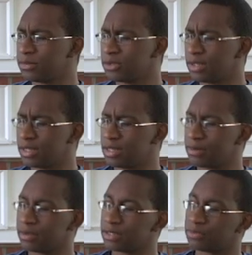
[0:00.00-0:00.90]
trying to think
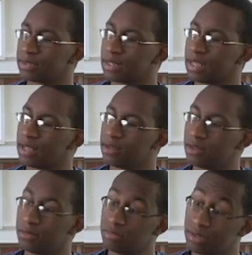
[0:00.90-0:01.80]
of this one.
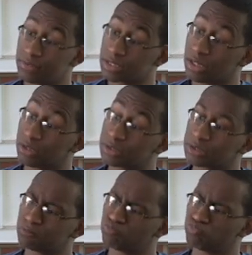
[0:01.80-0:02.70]
I believe it's also.
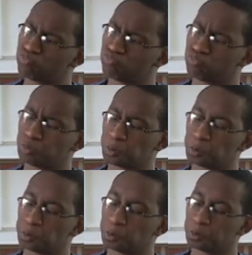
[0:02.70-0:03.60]

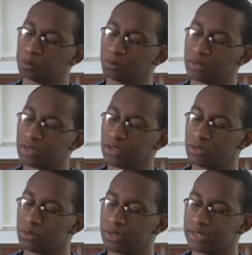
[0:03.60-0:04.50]
That's a good
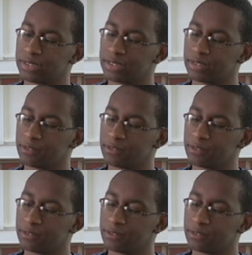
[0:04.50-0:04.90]
question.